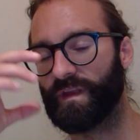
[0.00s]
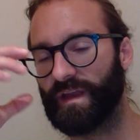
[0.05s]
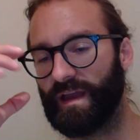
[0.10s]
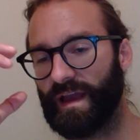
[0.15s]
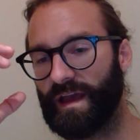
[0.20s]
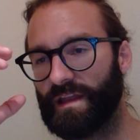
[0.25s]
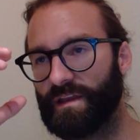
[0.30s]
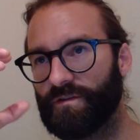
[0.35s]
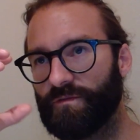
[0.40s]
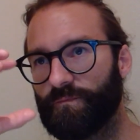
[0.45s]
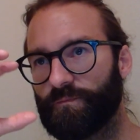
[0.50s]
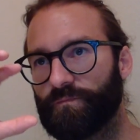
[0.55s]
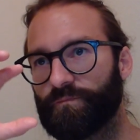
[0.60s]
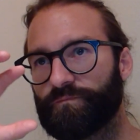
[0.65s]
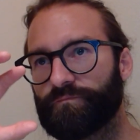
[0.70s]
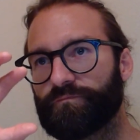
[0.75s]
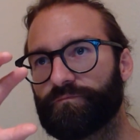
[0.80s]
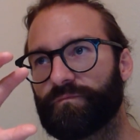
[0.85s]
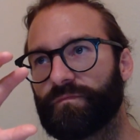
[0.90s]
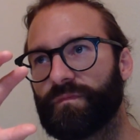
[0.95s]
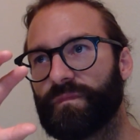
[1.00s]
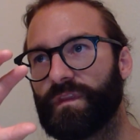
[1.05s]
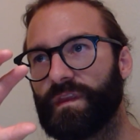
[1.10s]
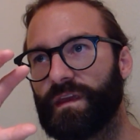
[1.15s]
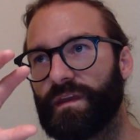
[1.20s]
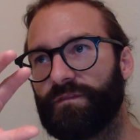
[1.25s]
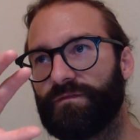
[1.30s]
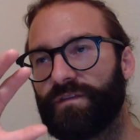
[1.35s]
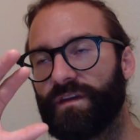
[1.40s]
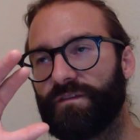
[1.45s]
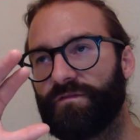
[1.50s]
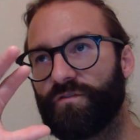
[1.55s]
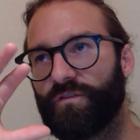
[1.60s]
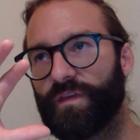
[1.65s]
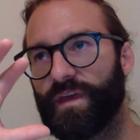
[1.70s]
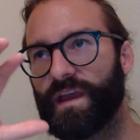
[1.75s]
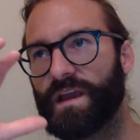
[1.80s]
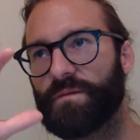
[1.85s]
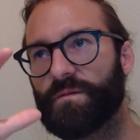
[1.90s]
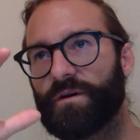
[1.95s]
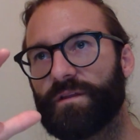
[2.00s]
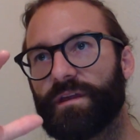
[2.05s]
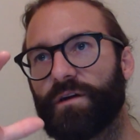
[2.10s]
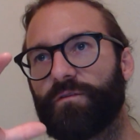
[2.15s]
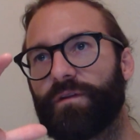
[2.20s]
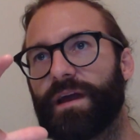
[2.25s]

And if you think about that,